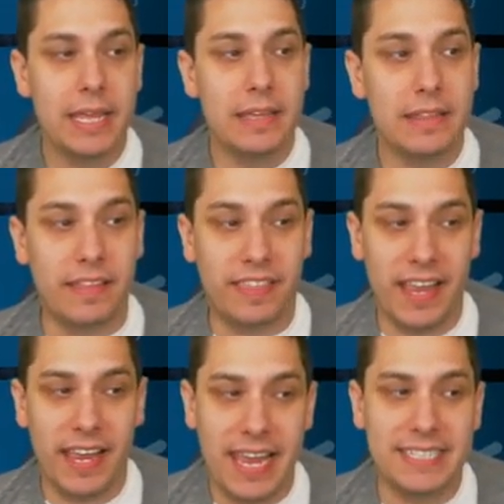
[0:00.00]
the
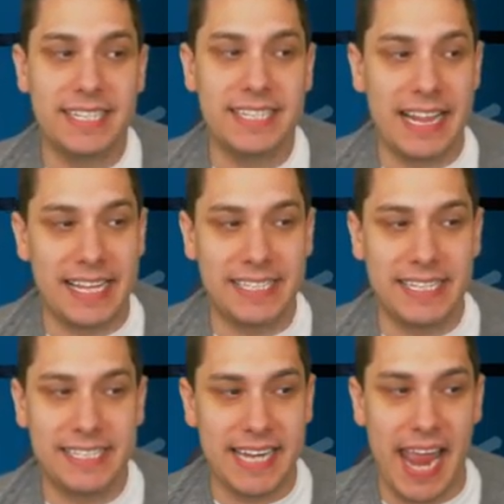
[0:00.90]
thing is, is that this
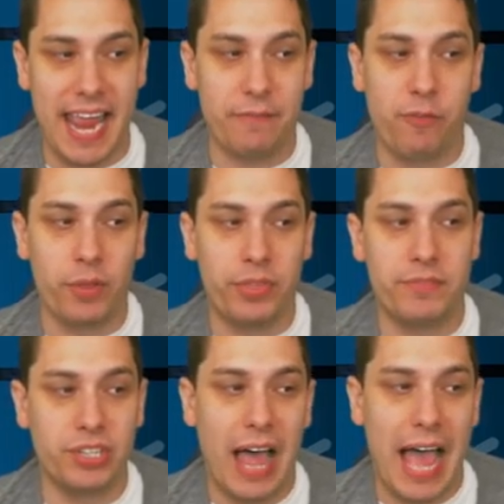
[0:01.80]
is saying fourth
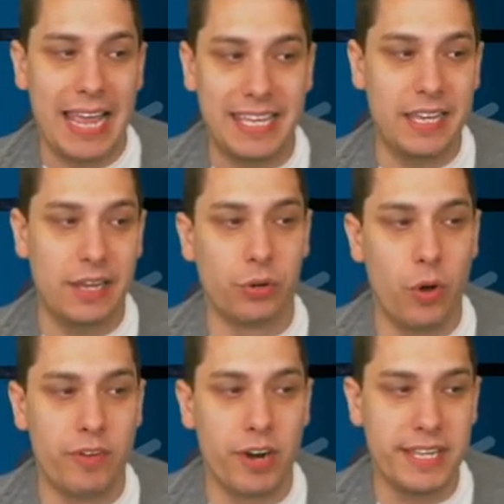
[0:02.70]
of July
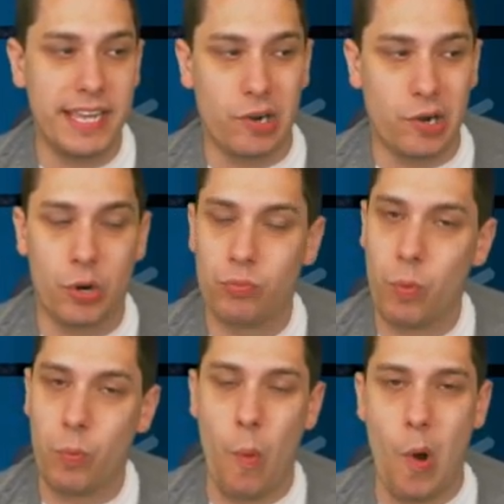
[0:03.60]
year-over-year
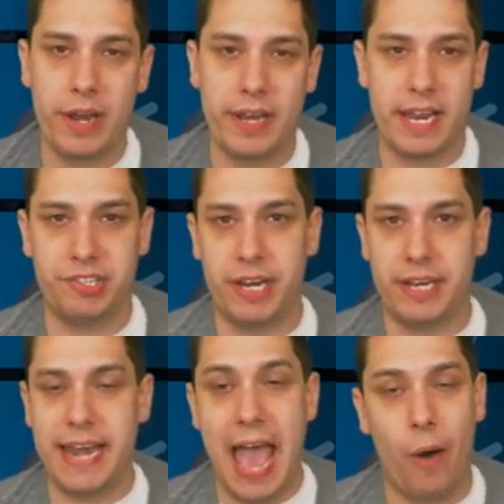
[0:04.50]
reward edition.
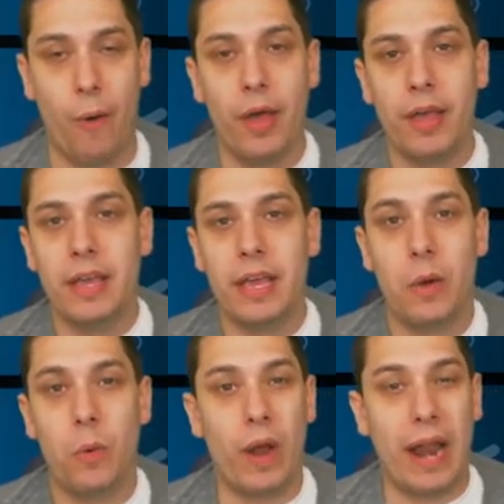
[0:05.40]
Now,
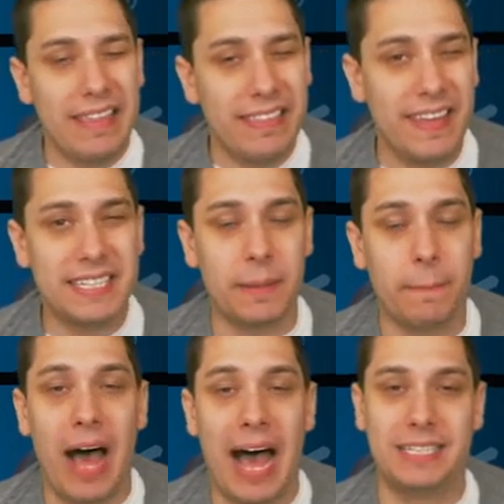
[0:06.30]
what I think is a
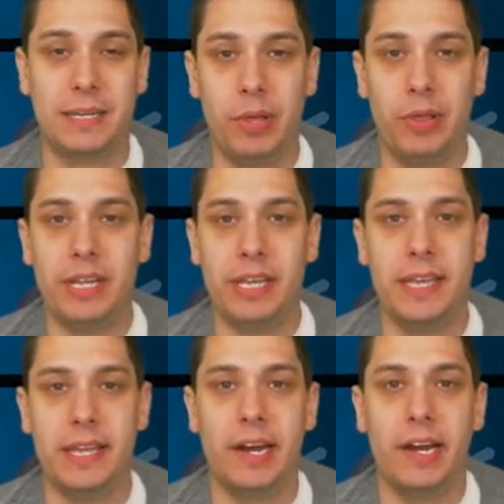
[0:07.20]
possibility
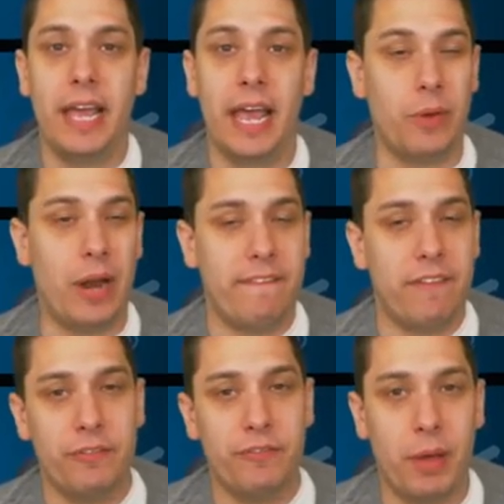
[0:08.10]
here, and what I've
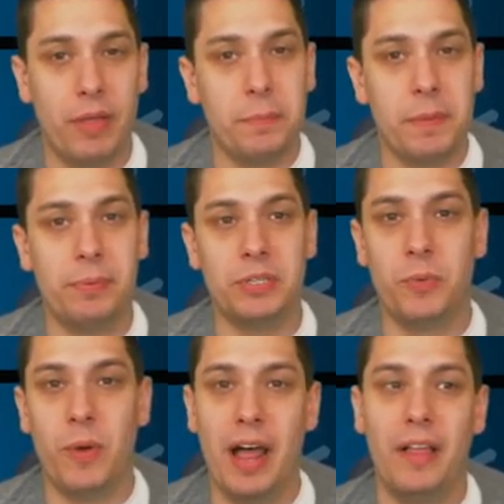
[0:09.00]
heard from other people as
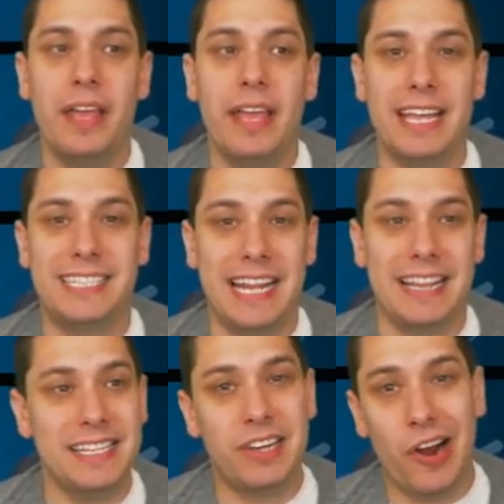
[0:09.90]
well, is that
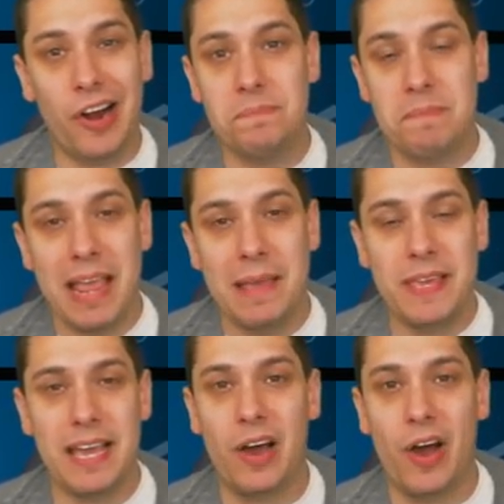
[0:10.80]
this card may
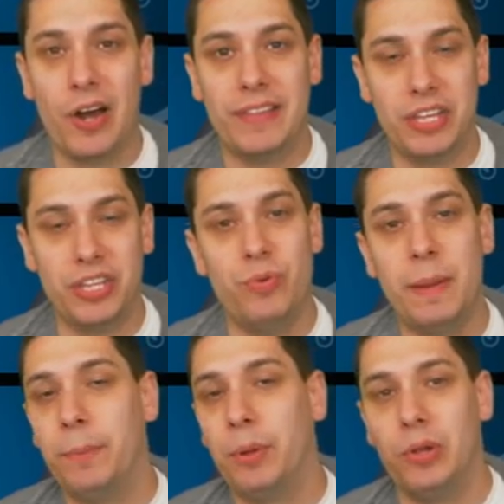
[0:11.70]
be a card that you
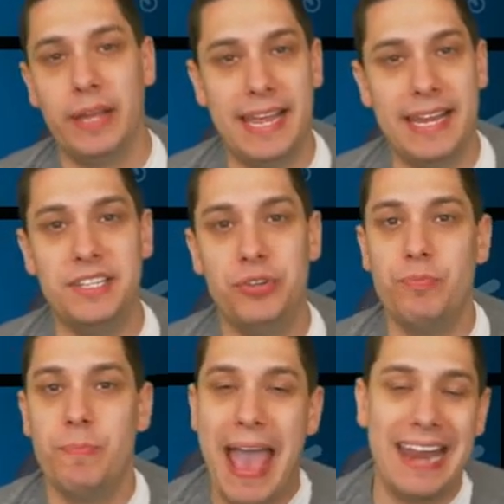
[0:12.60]
can pull into
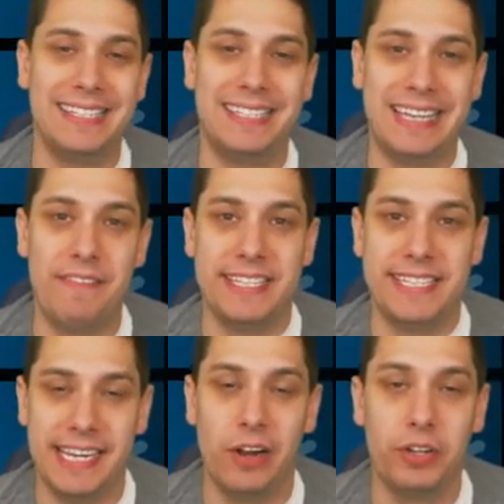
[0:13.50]
Madden
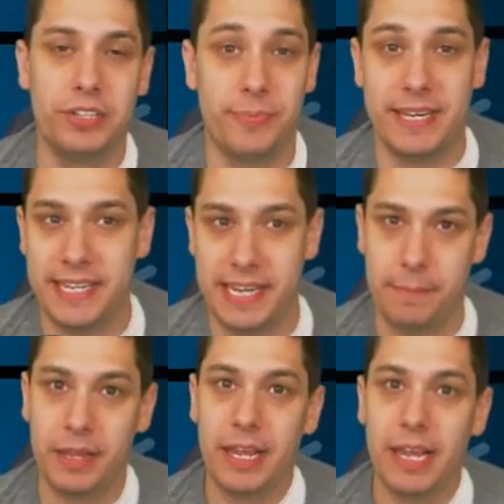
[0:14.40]
seventeen Ultimate Team.
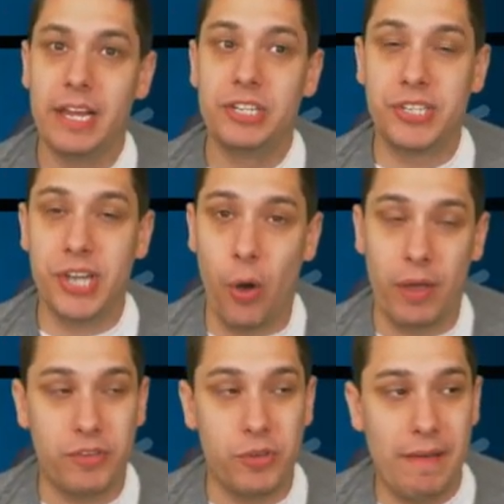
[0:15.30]
So
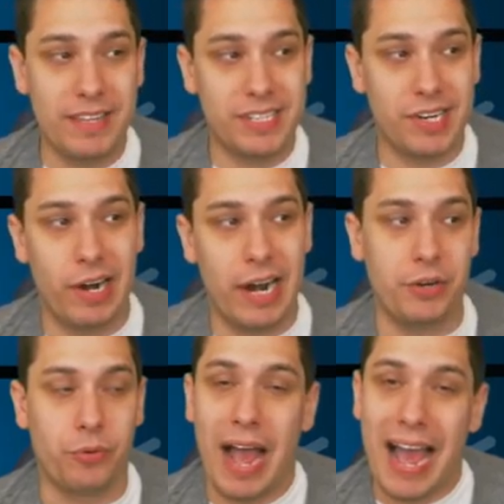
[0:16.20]
if you have this card on
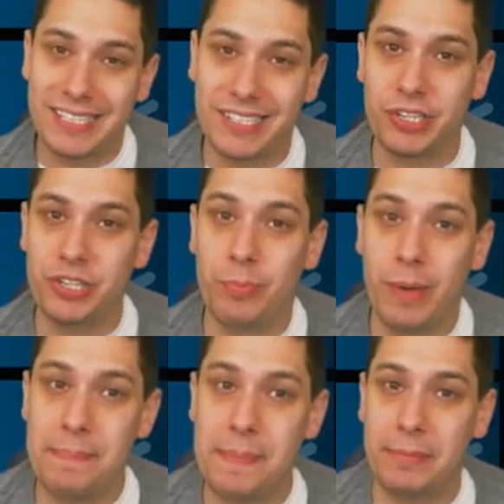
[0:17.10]
your roster, you
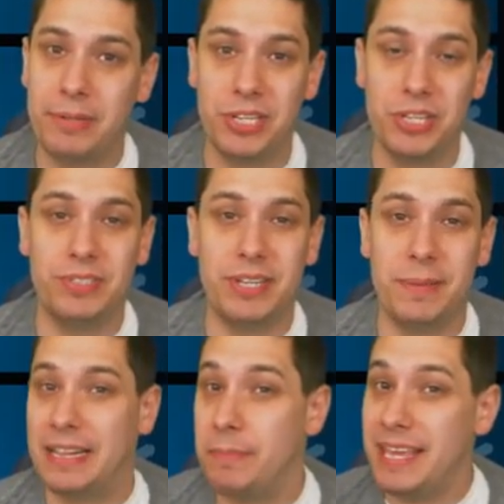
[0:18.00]
might be able to use him
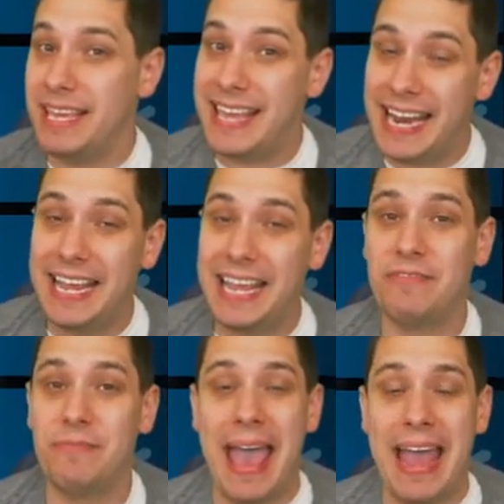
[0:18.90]
at the beginning of
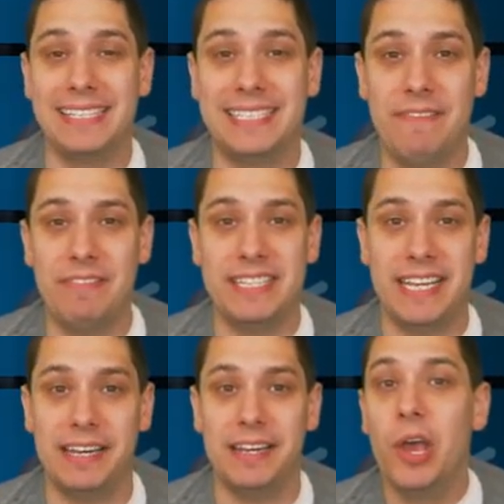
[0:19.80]
Madden
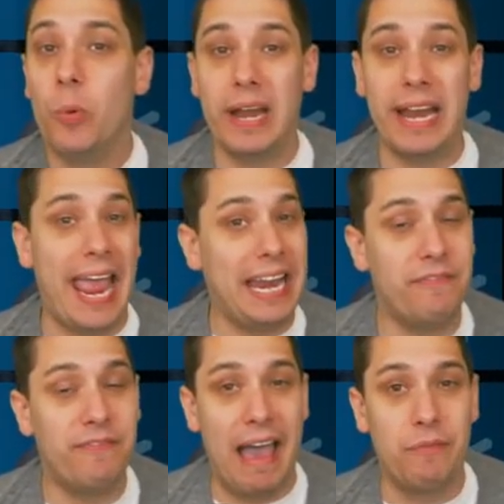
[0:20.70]
seventeen when
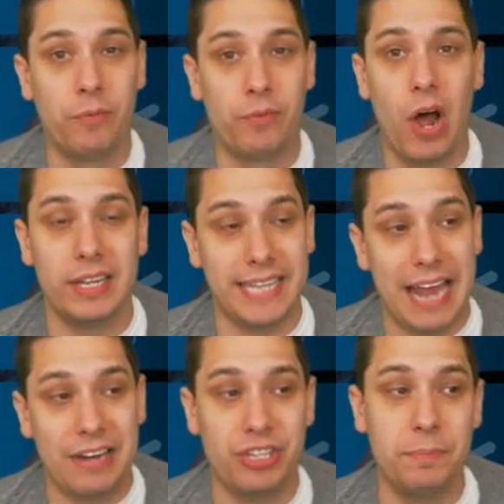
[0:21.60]
eighty-five overall is
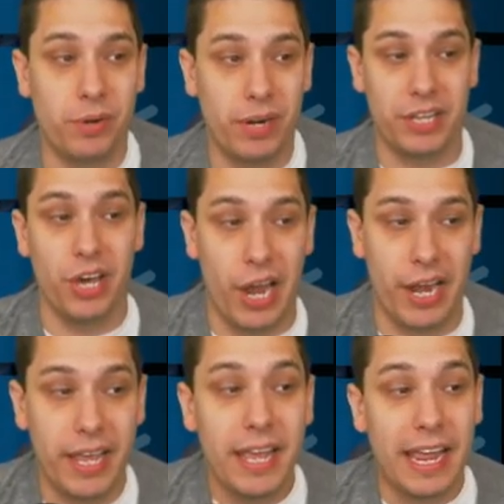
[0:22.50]
actually pretty
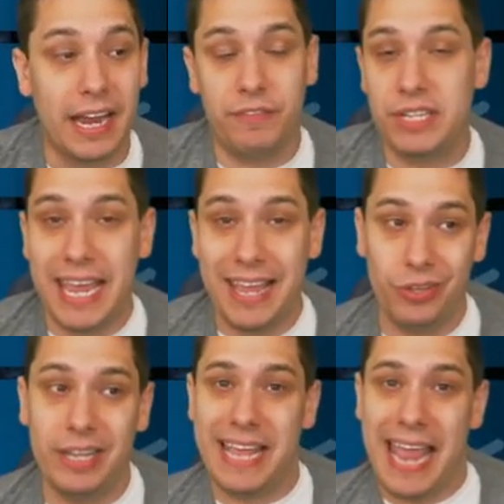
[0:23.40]
good. And if you take a
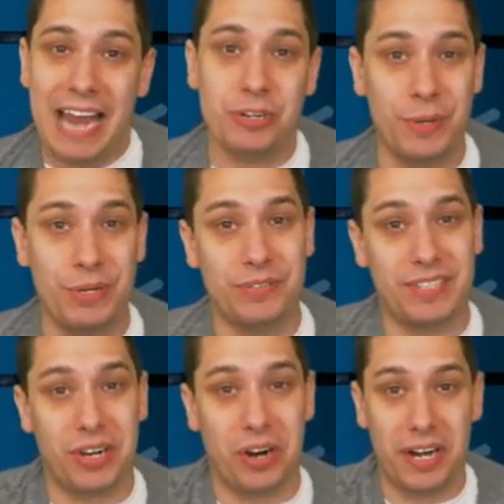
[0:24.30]
look at the attributes of
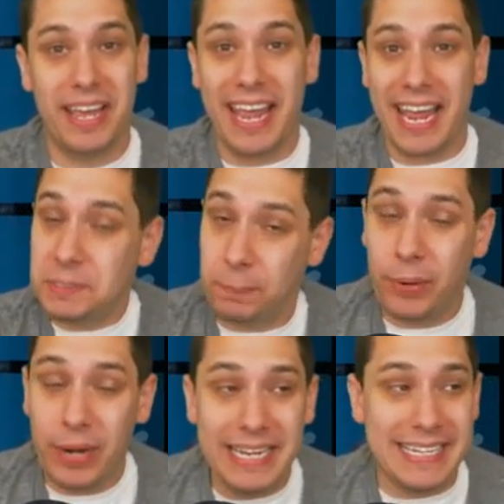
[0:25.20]
this card, it's
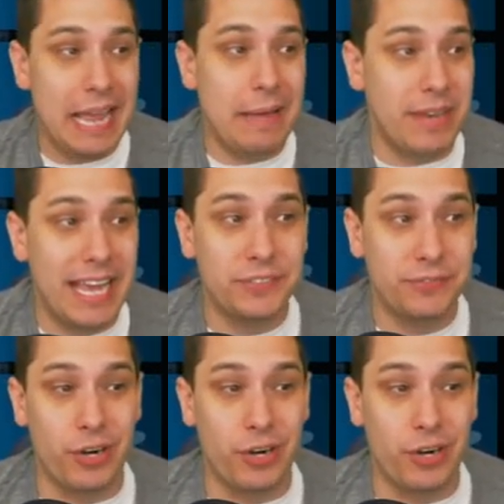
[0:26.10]
pretty damn nice for an